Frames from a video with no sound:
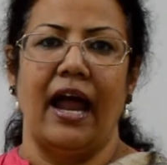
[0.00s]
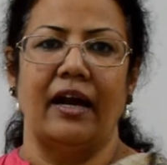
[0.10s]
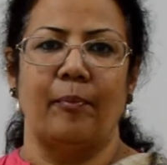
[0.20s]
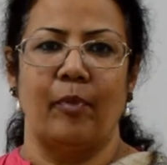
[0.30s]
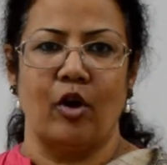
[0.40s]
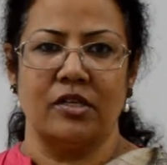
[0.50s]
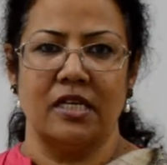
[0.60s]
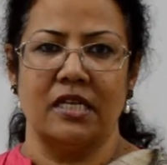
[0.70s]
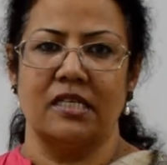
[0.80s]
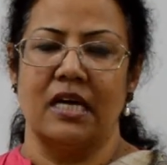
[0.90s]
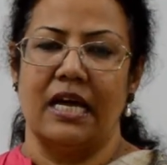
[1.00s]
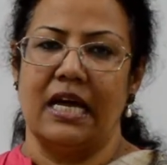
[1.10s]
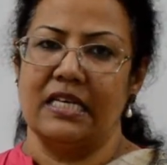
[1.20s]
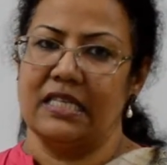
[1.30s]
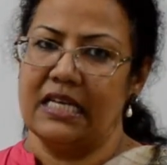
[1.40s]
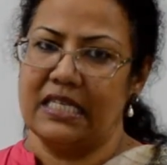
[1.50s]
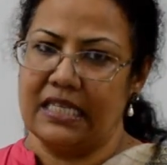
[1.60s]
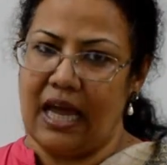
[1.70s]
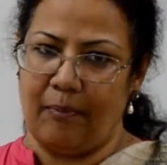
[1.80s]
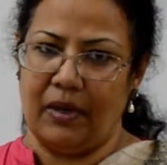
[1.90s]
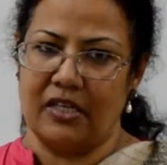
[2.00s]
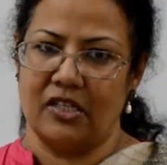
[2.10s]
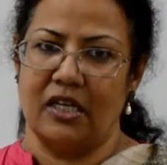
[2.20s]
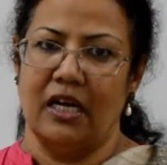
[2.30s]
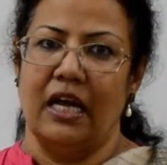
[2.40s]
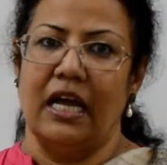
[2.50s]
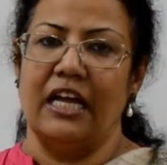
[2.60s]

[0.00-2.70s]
and a process is established.